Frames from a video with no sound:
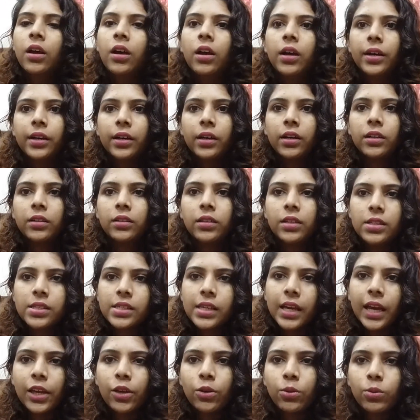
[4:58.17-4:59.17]
This
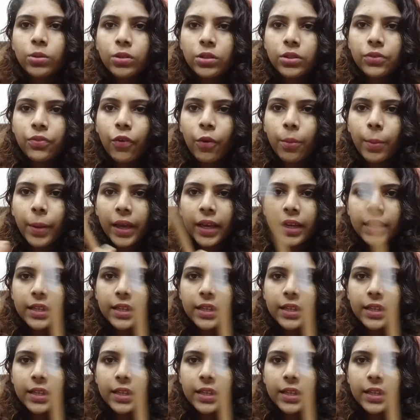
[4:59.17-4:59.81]
I use for my